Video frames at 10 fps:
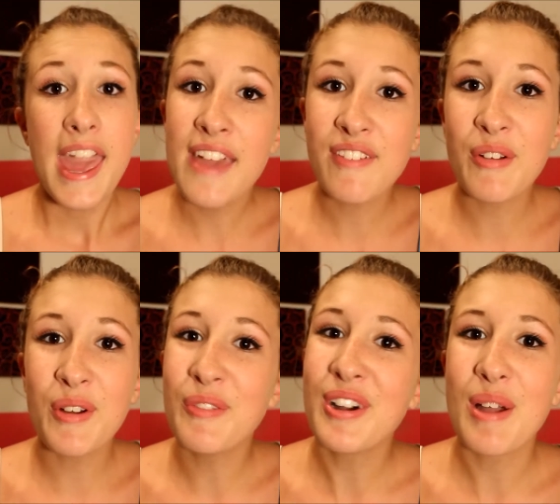Hey
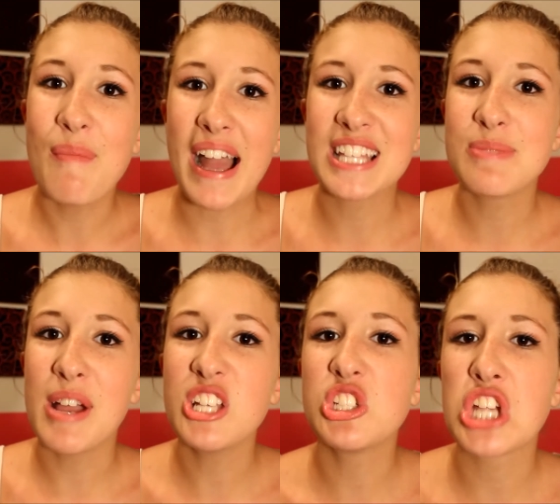everyone, welcome back to
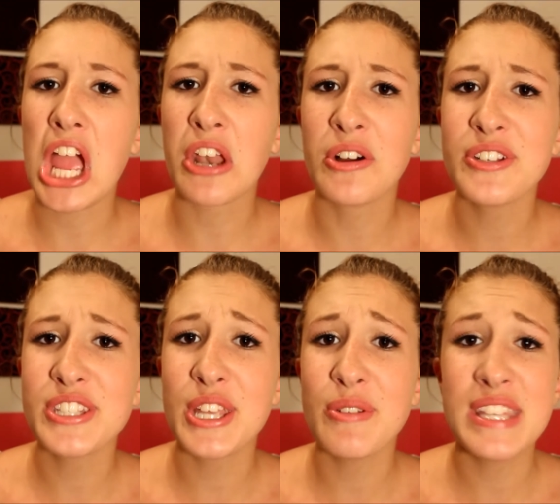my channel.
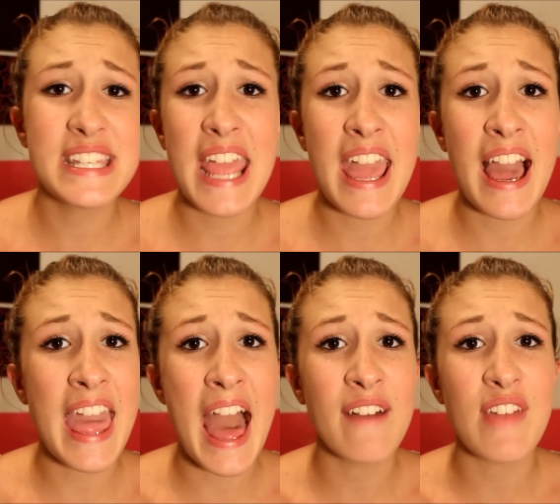So today I
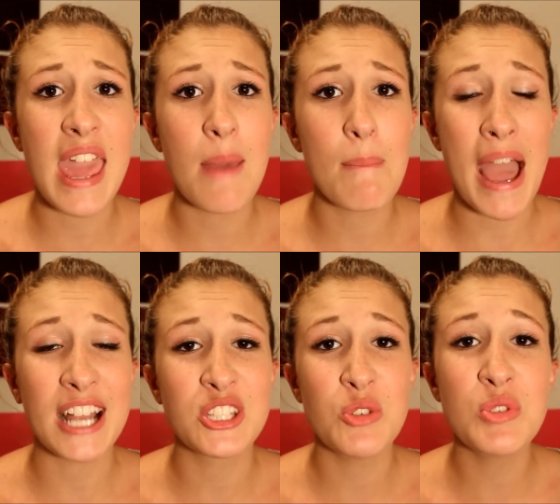have a
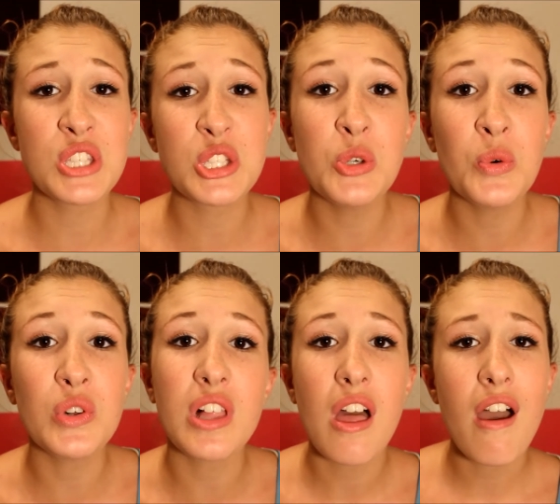back to
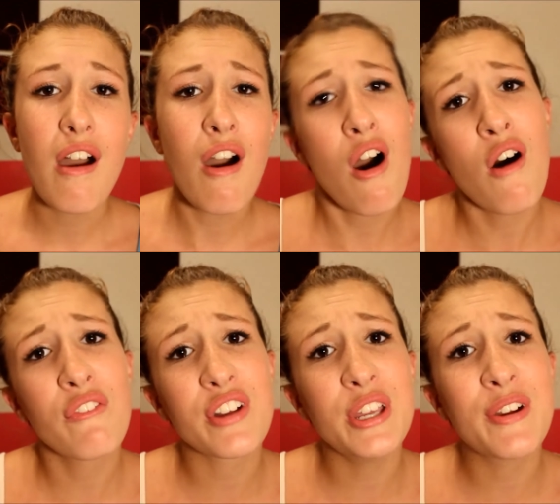school haul
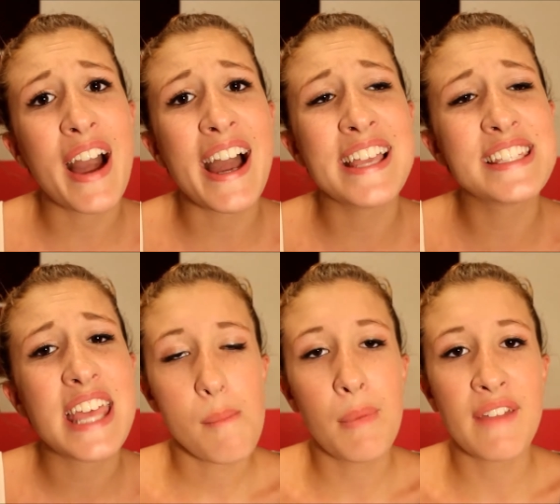for you guys.
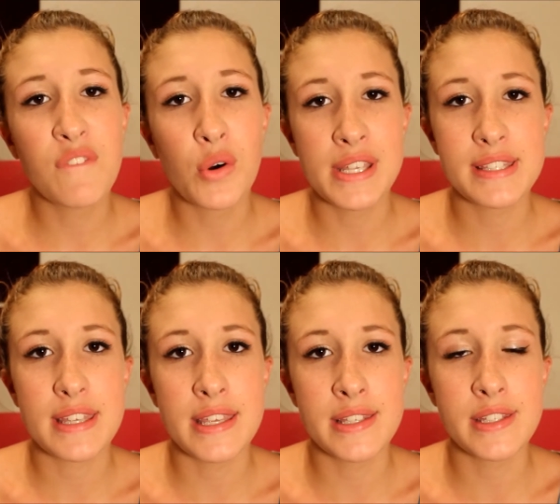My voice
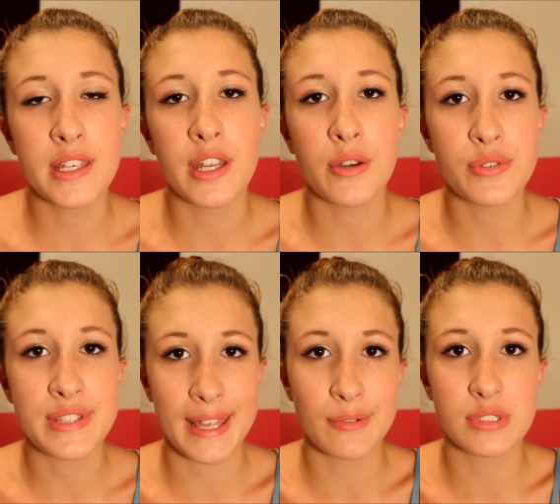is, you know,
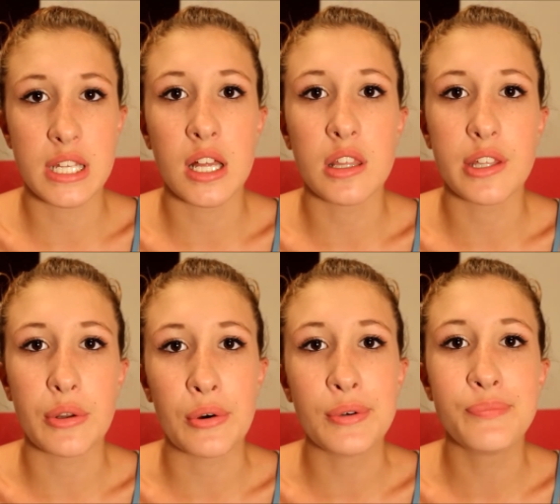sounding a
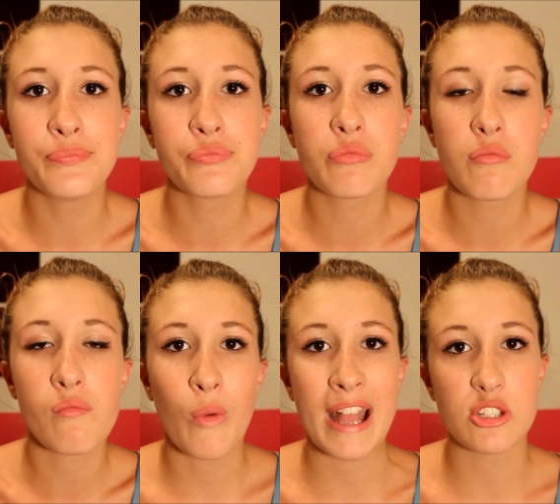little
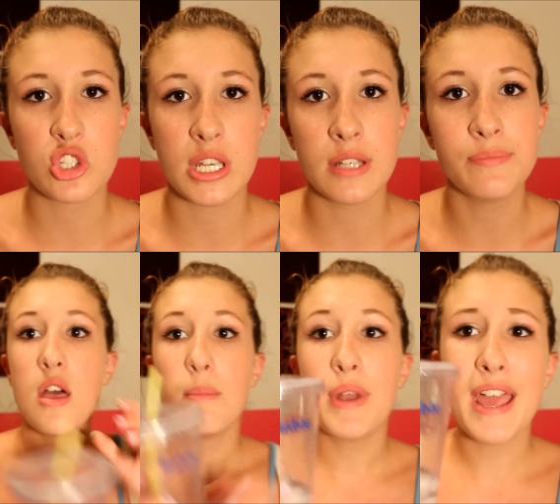ratchet.
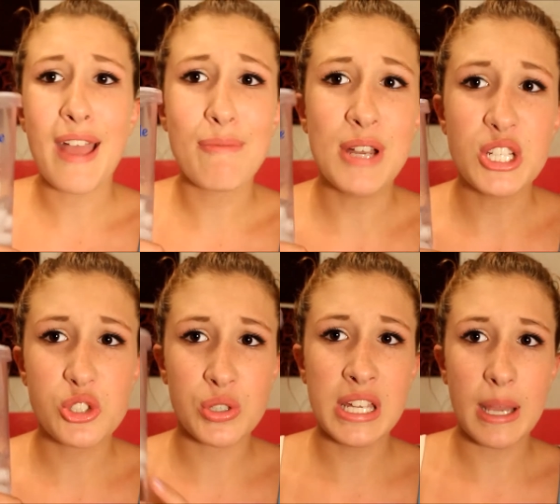But I have my
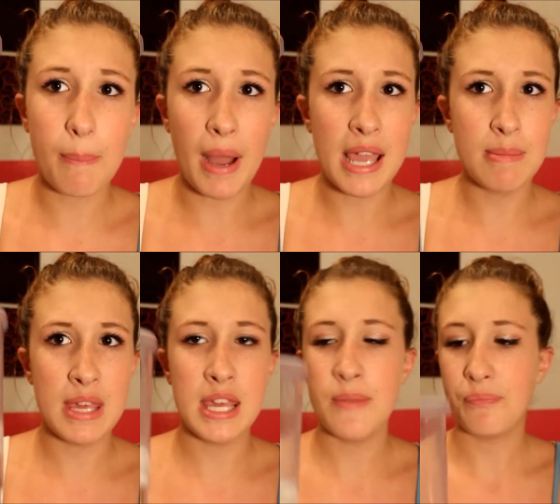drink by
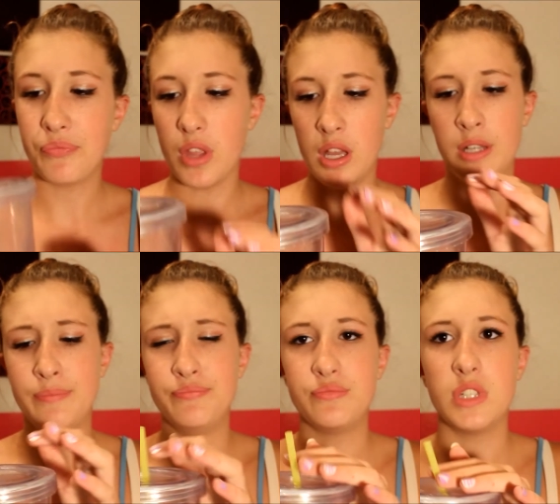me,
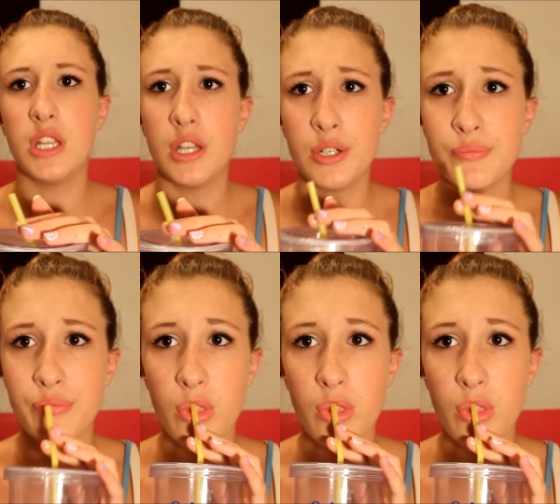um, you know,